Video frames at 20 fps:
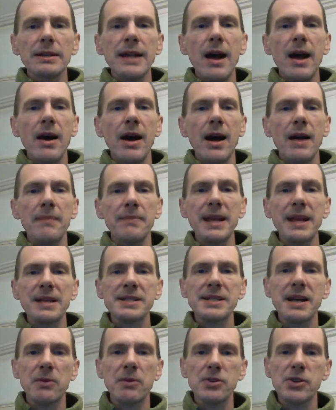Now, um,
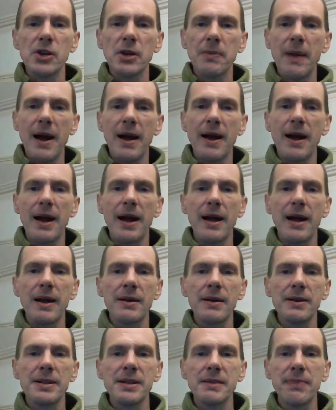next time we'll talk about
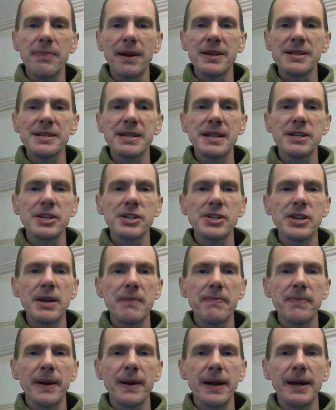uh, perhaps
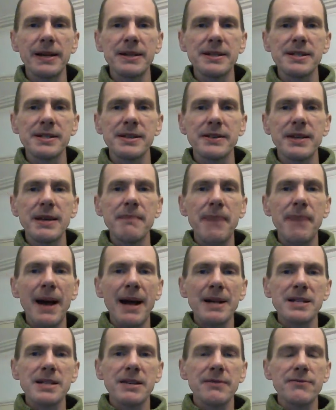censorship and the
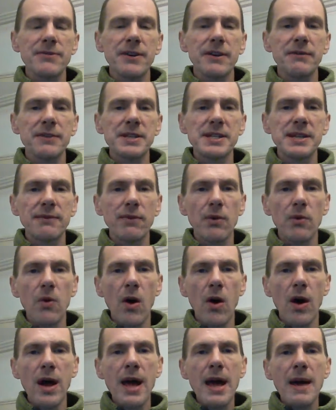impact of, of, the Civil
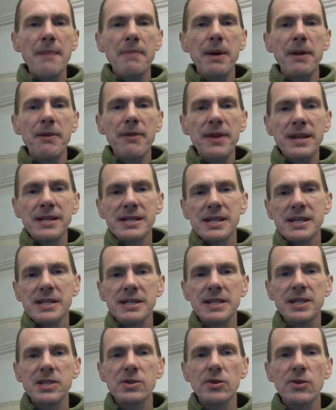War. But this
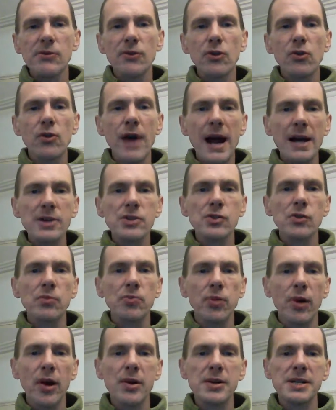is the sort of gradual
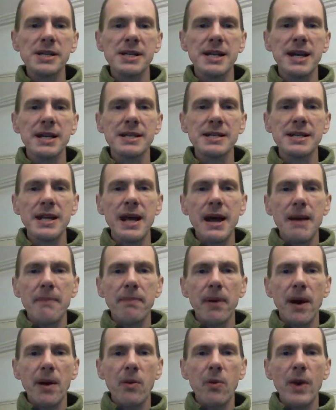process
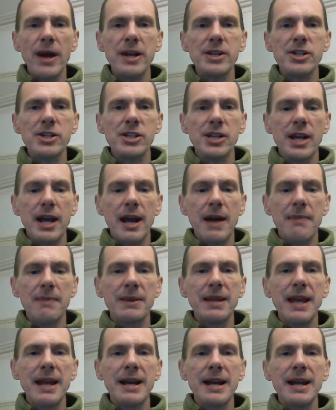by which um,
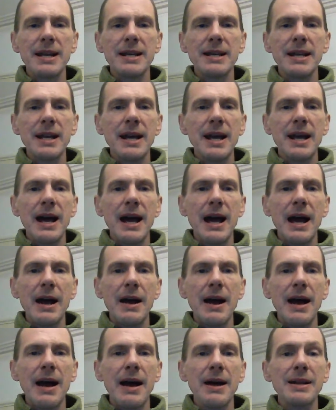Lenin
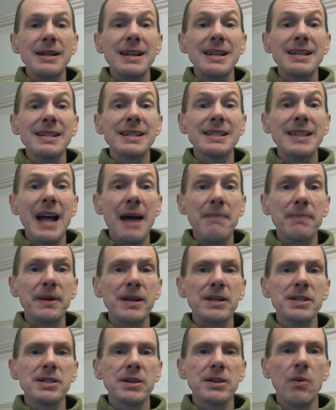uh, uh
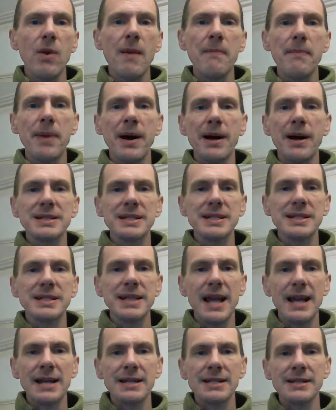established a one party
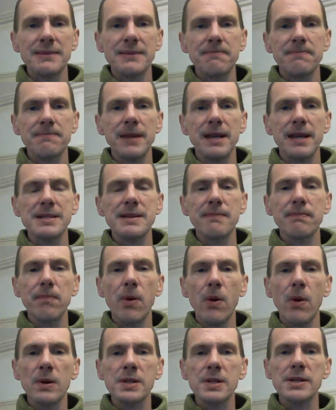state. It's
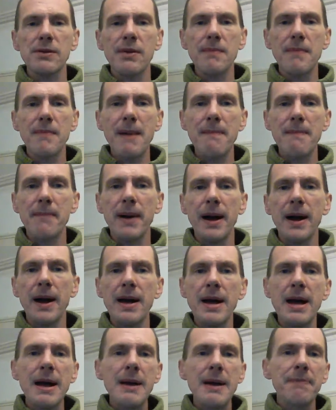important to
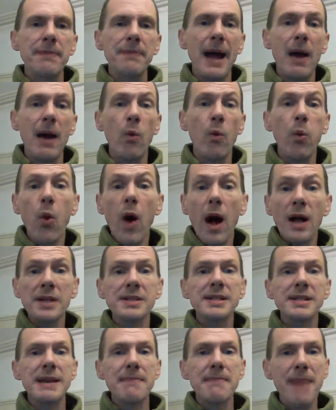remember that
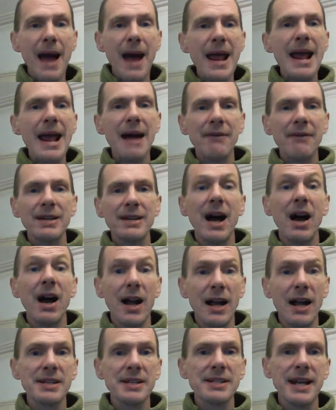whilst he may have
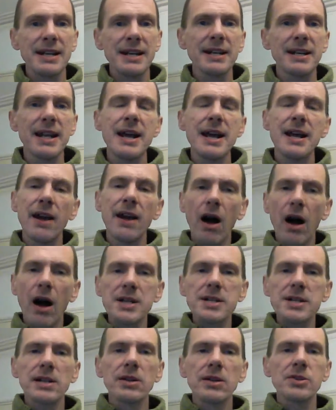intended it, and
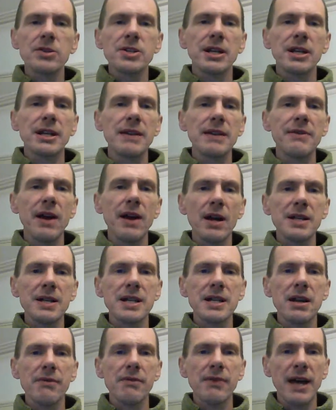ideologically the
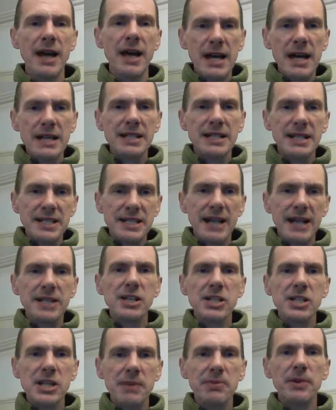idea of a
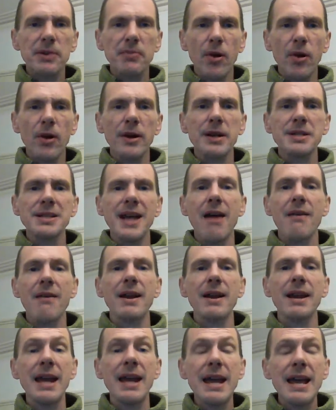dictatorship of the
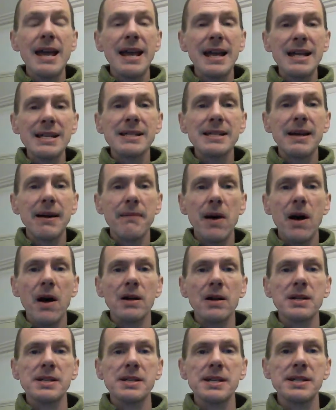proletariat is a
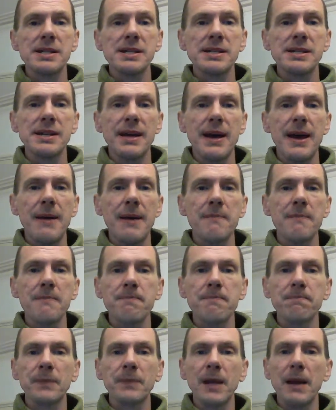Marxist
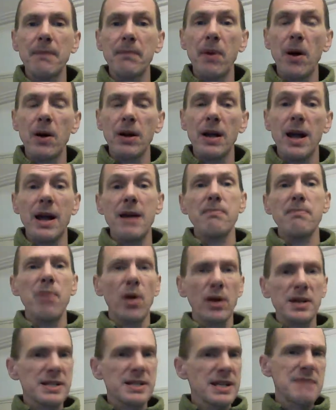um, a pol- a uh,
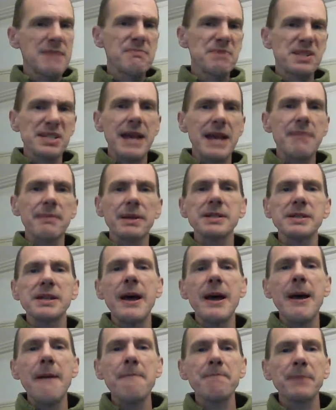policy statement,
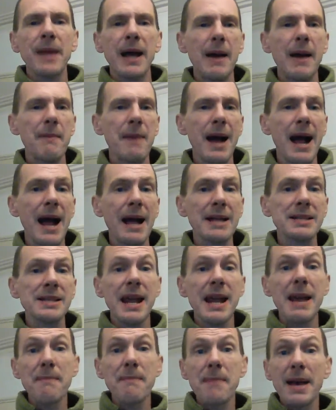um, and
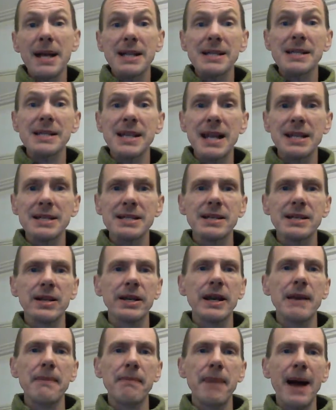it makes sense
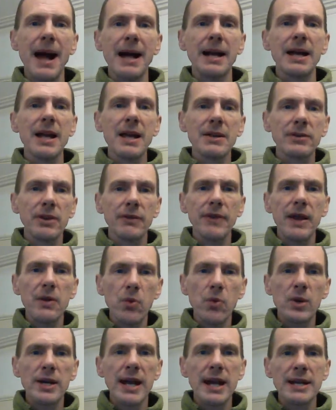looking back that they
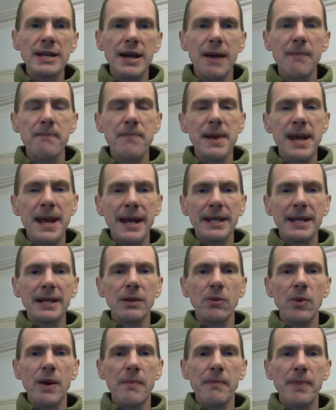would end up being in
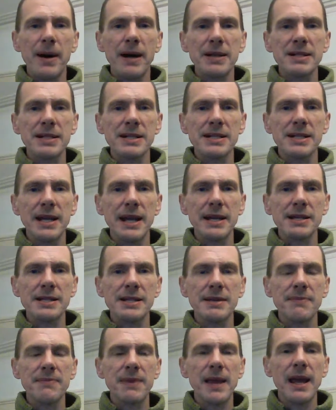a one-party
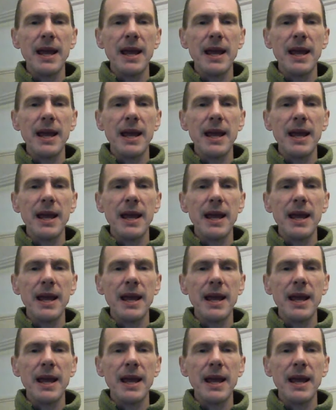state.